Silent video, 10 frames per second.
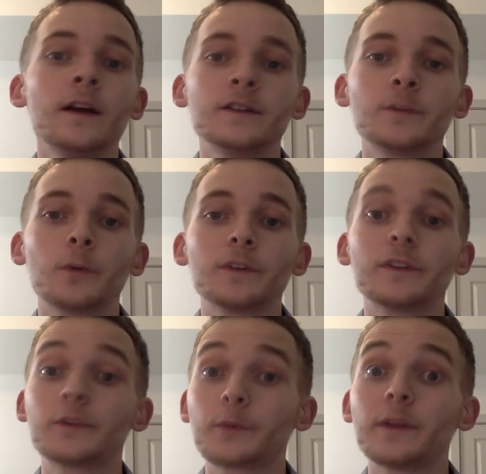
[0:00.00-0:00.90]
to more
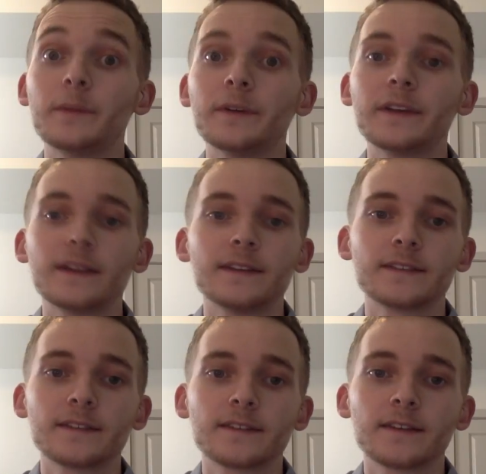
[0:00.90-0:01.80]
than 3 million
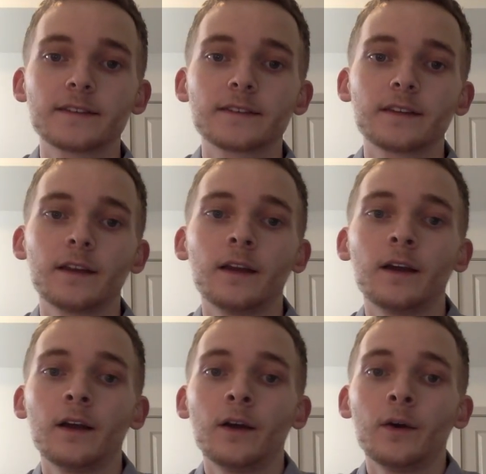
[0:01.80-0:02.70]
instances.
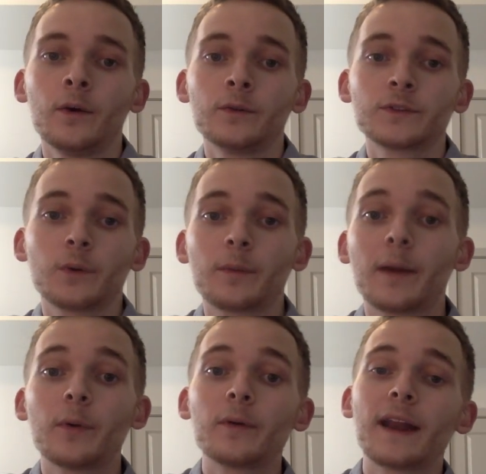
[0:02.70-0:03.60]
So when my
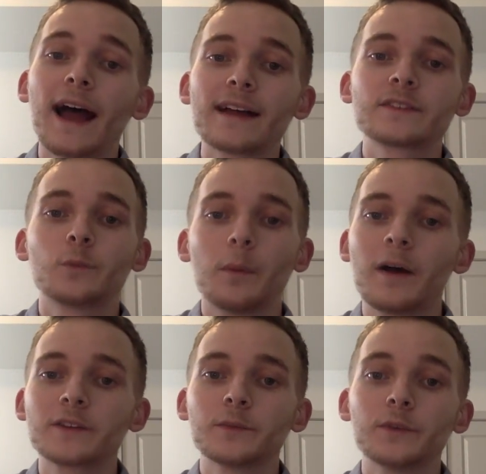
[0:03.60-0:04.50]
opponent asks what
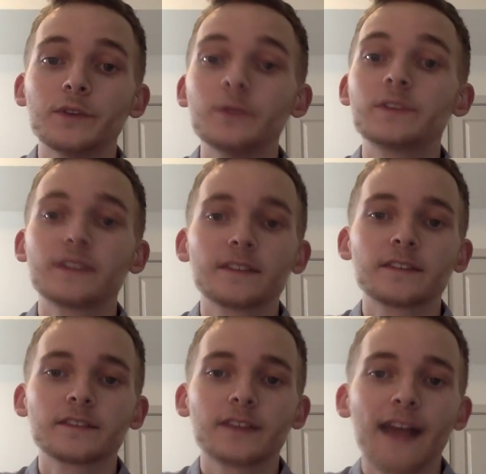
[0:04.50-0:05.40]
possible use
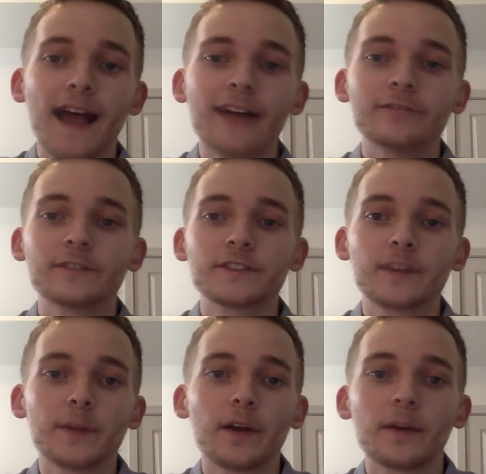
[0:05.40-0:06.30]
citizens could have for
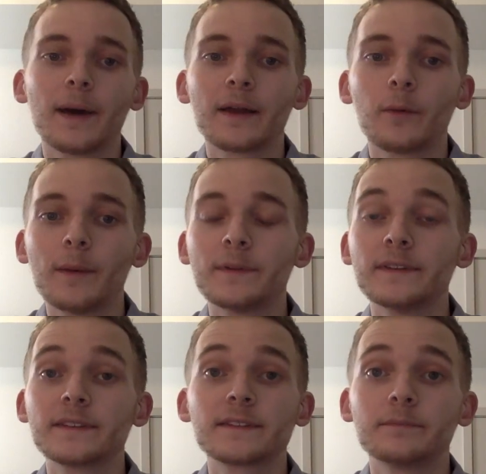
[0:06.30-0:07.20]
semi-automatic
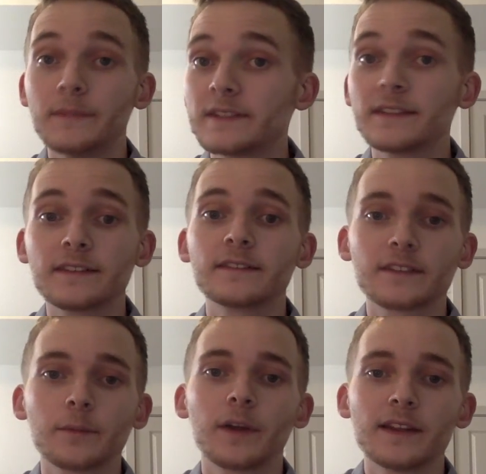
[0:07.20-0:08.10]
weapons, this is in
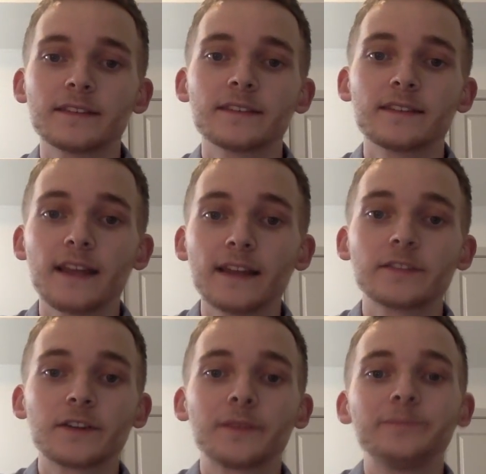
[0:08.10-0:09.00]
some cases the
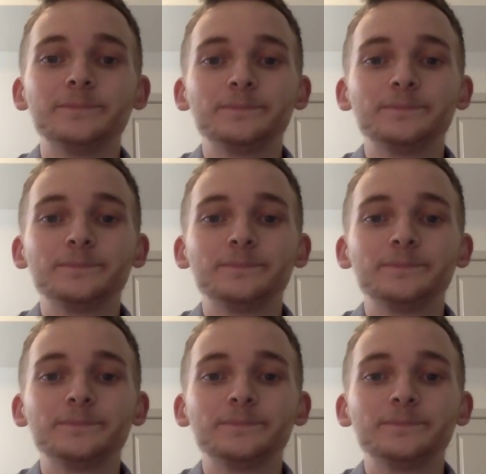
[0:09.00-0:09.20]
answer.